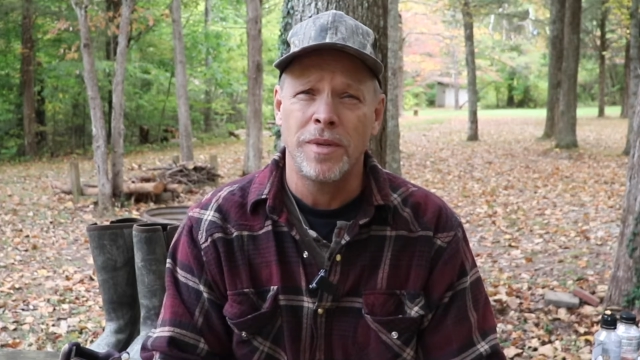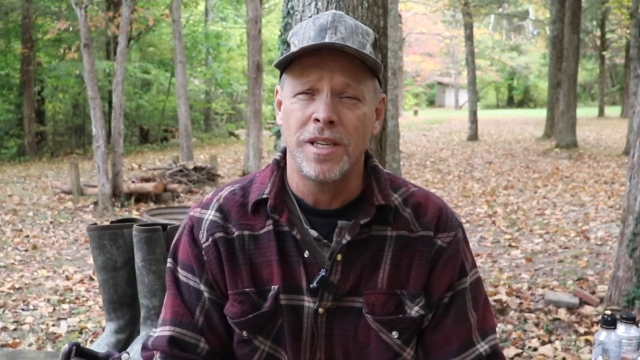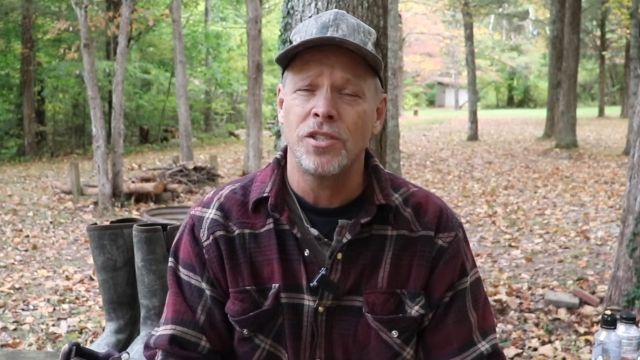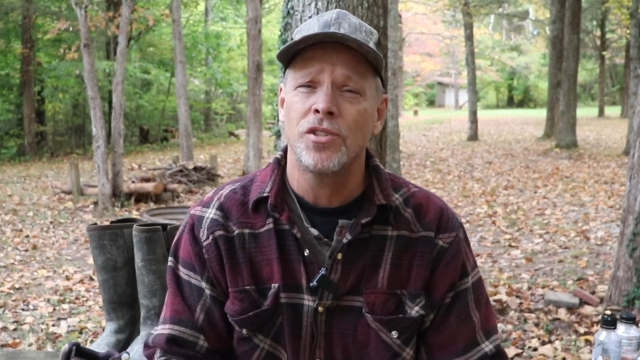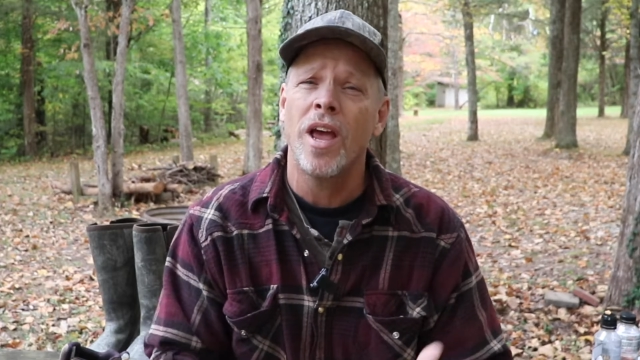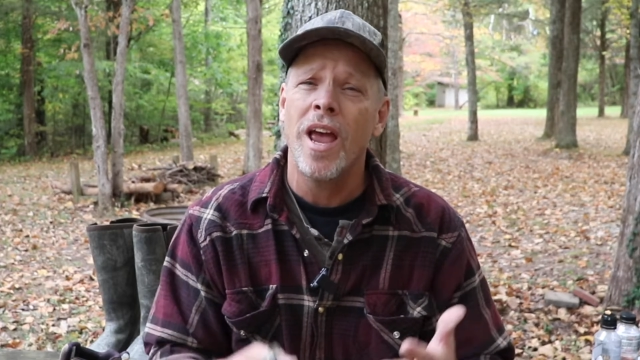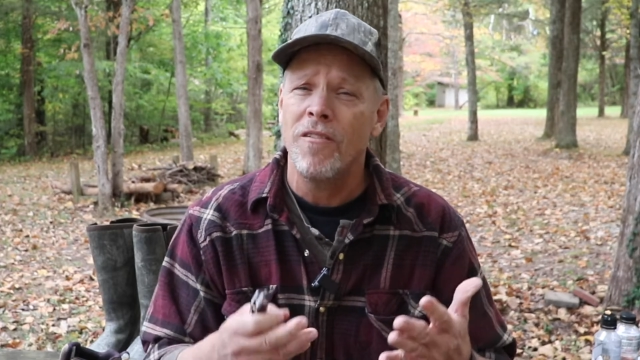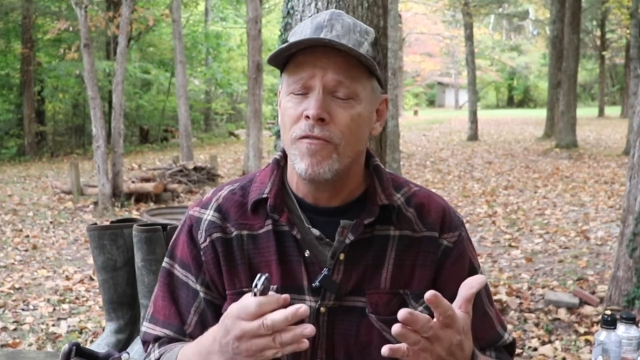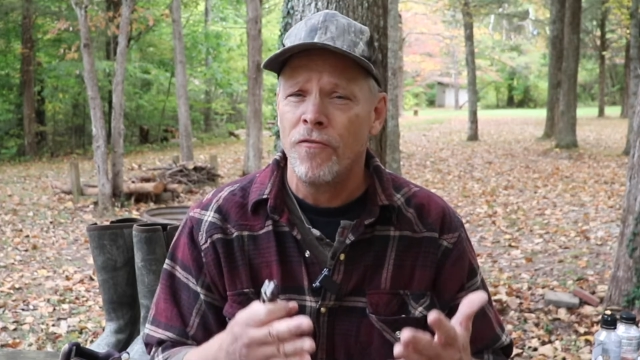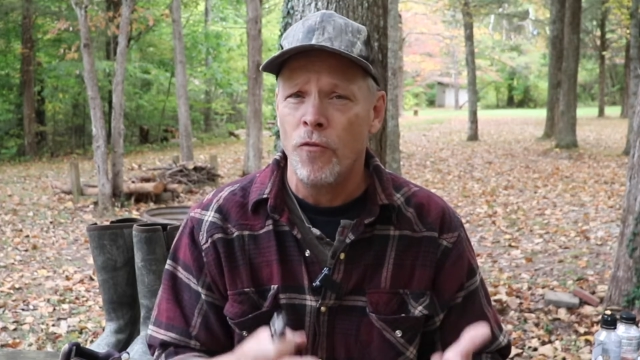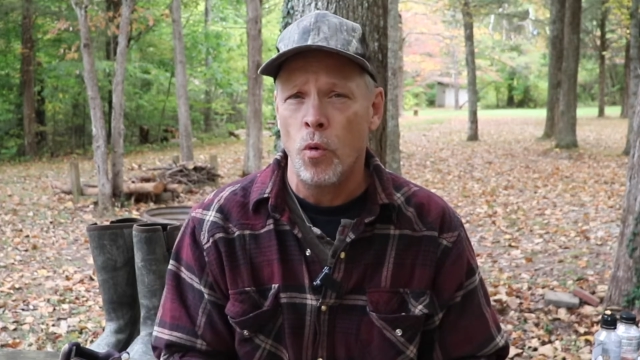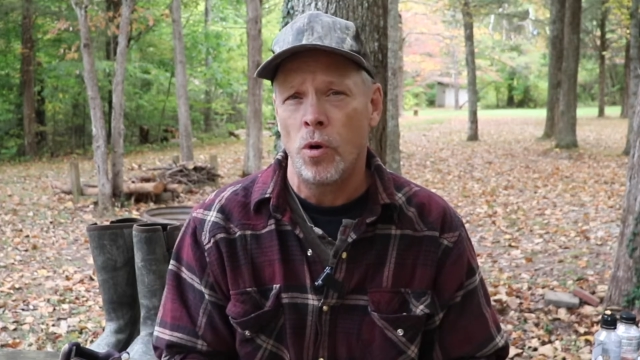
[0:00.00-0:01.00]
It's a
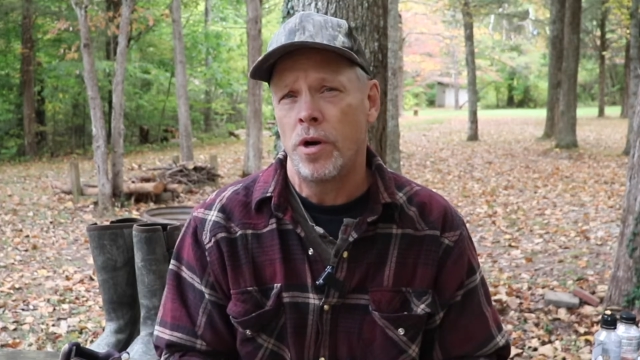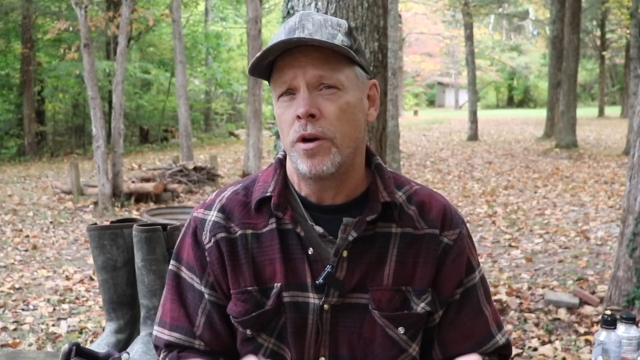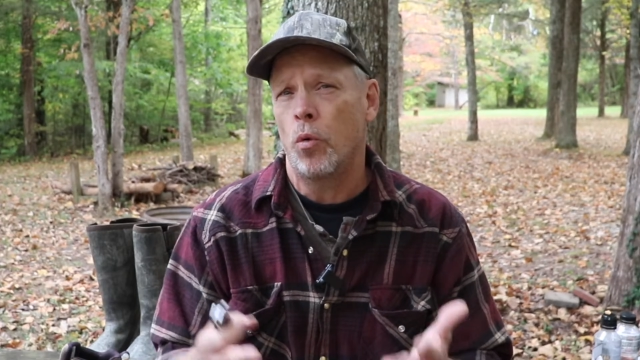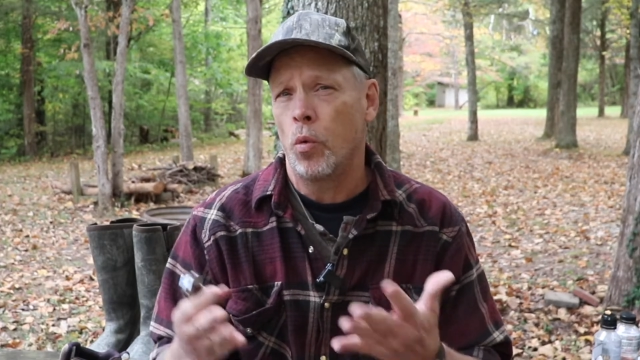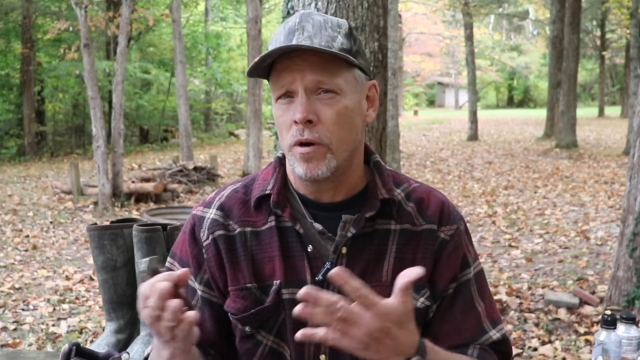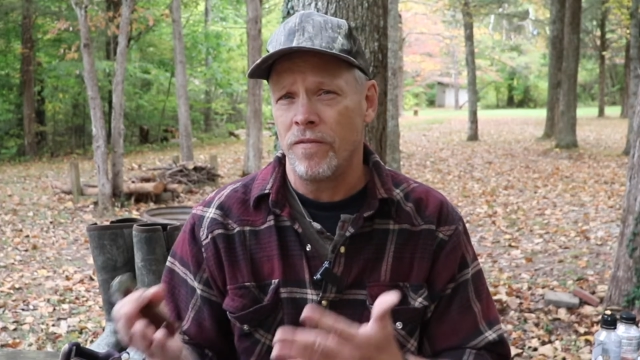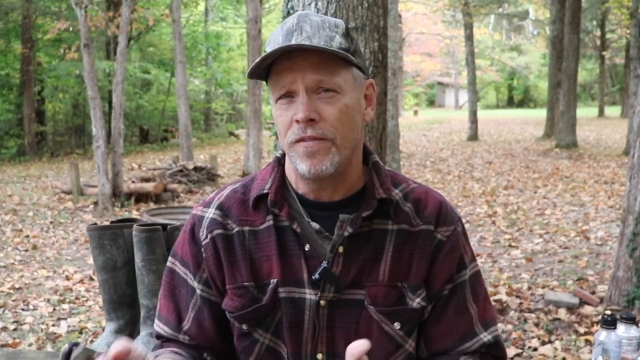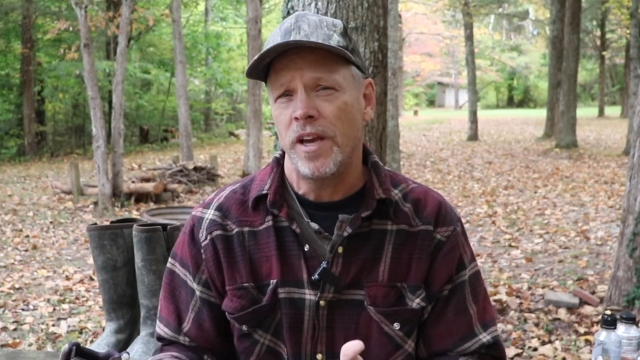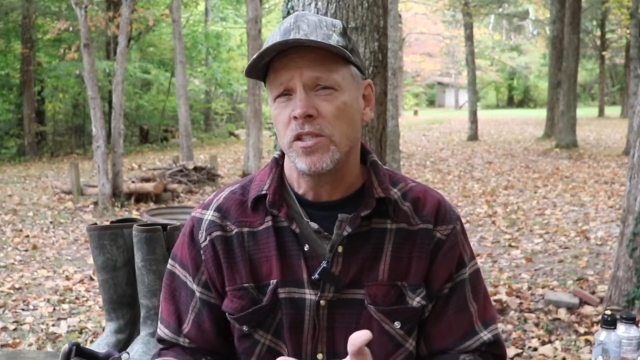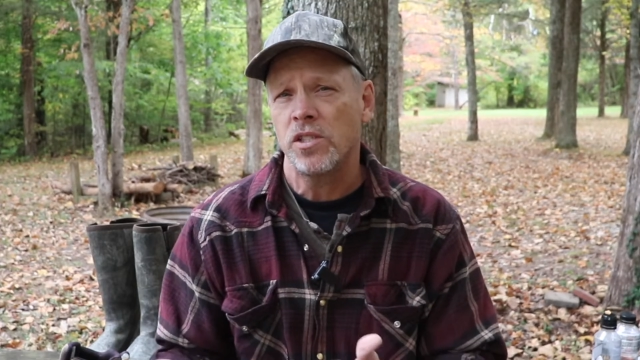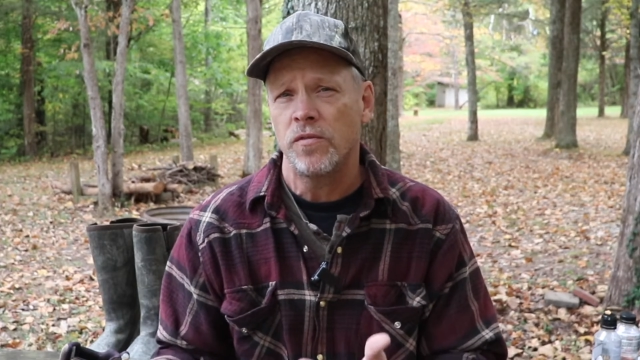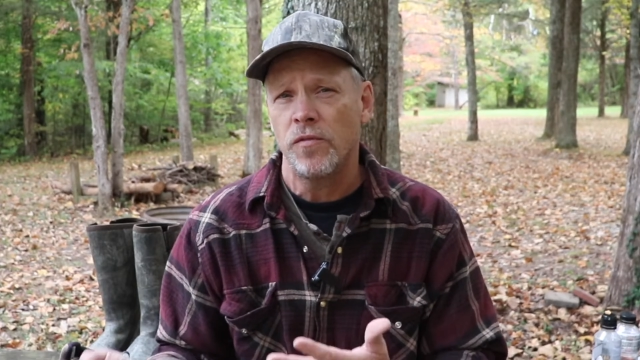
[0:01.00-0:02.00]
foreign or
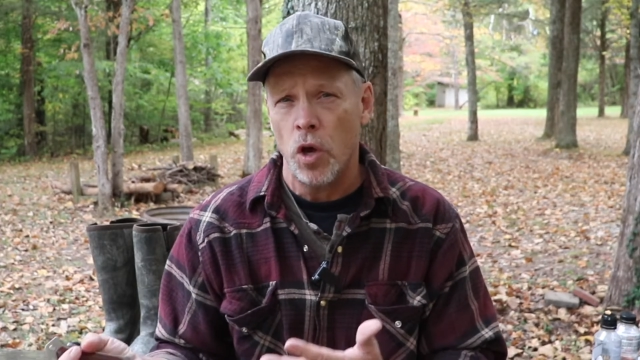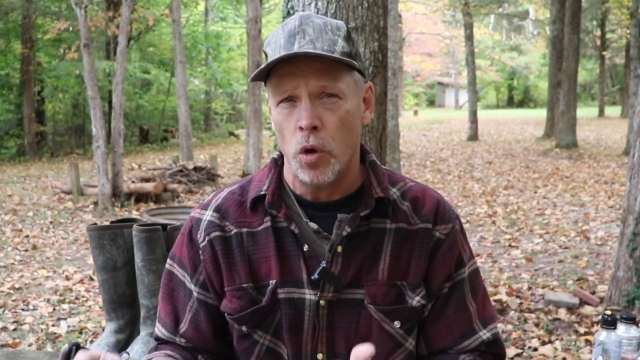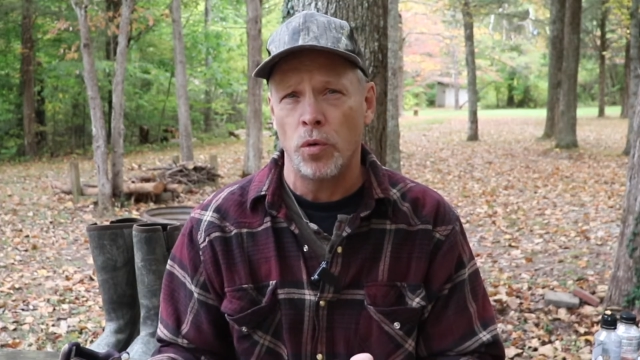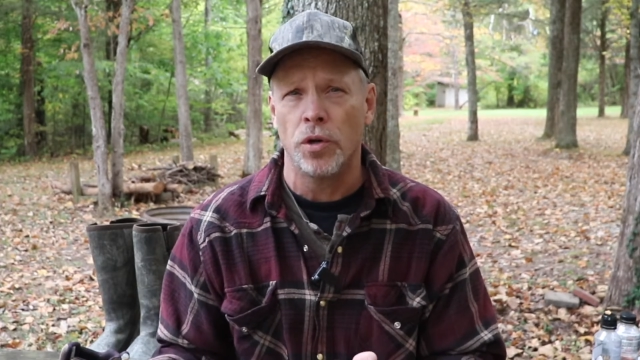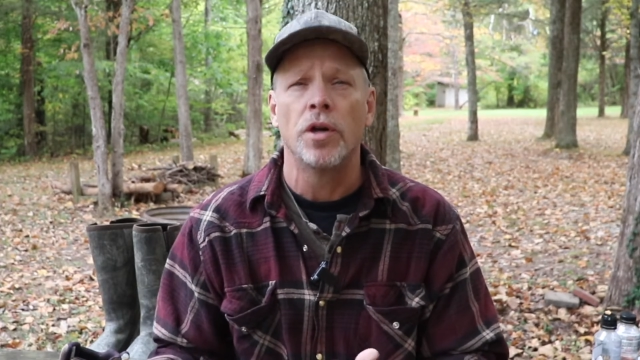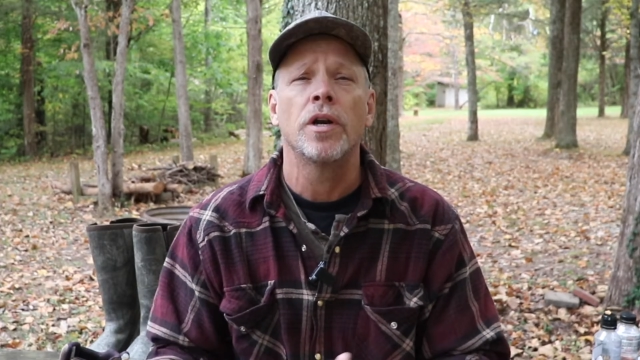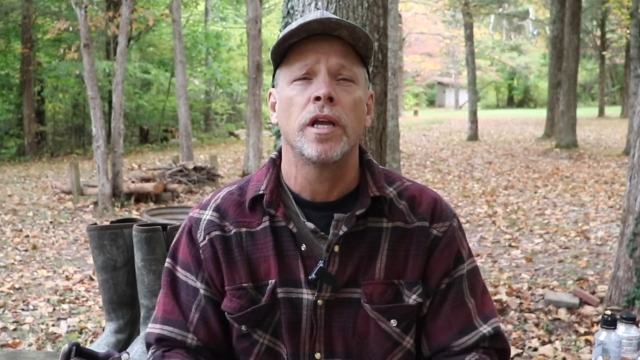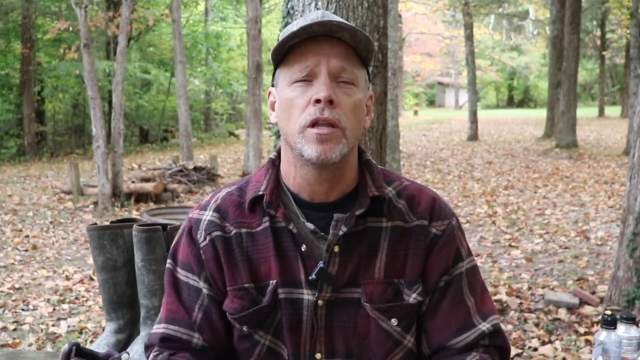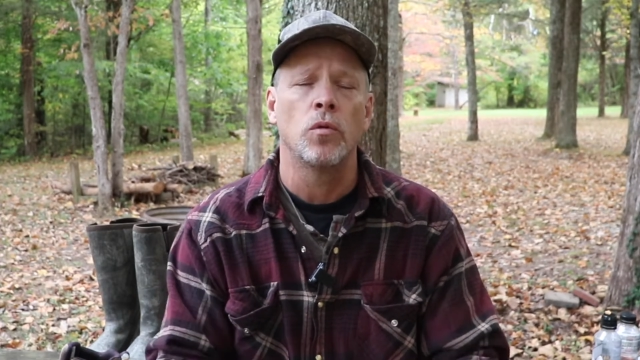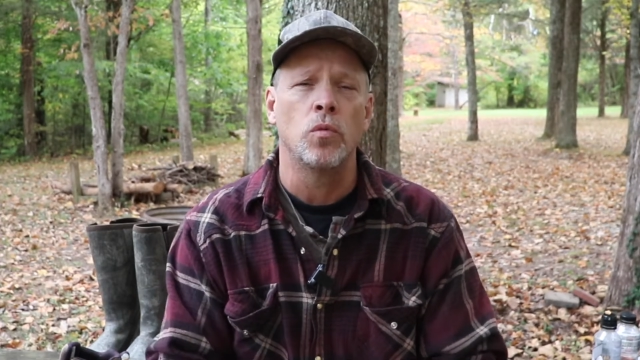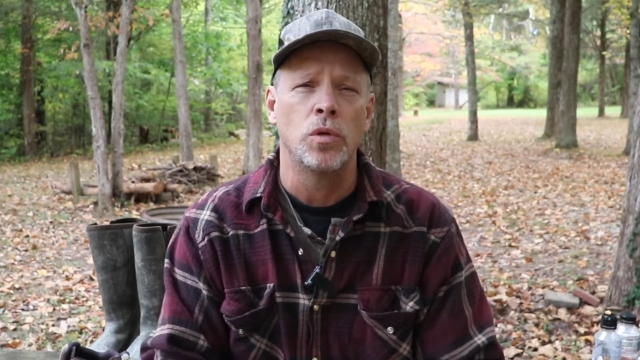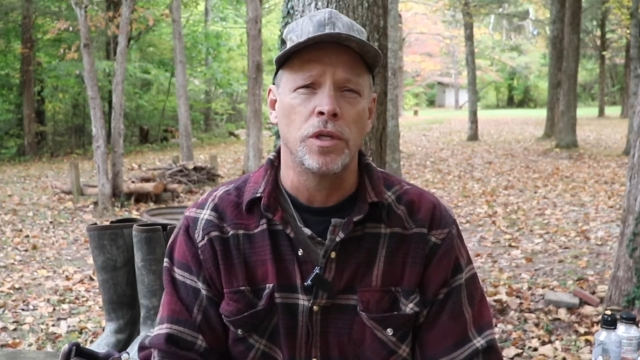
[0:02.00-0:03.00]
evasive odor in
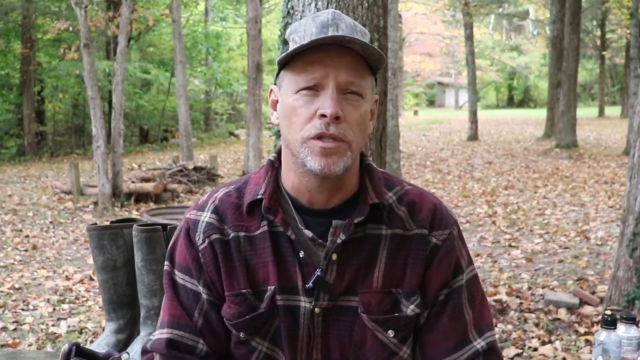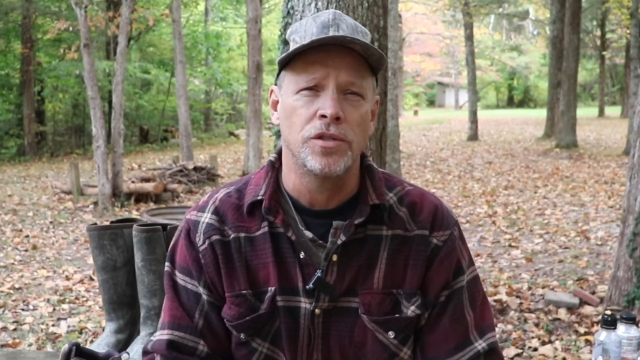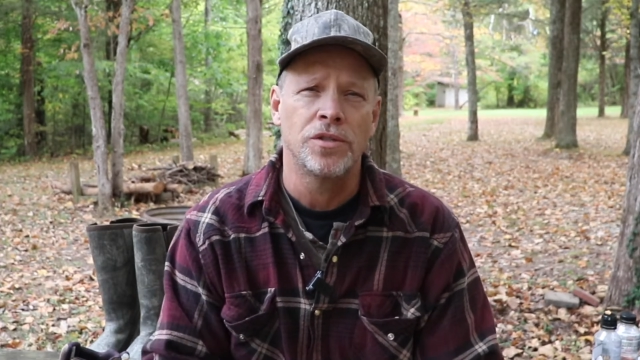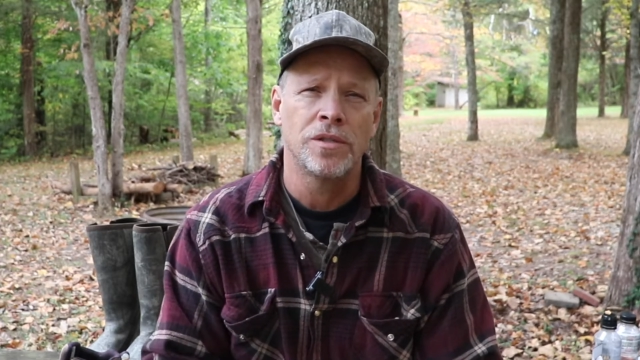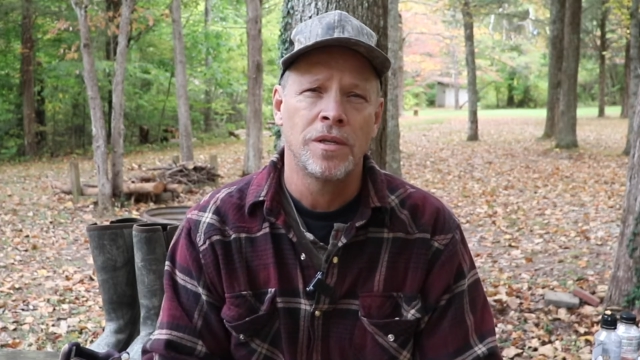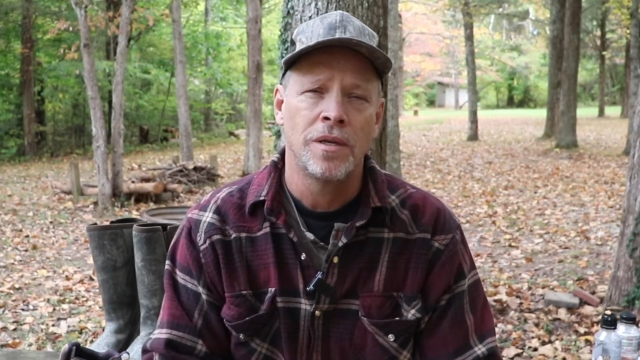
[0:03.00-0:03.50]
the woods.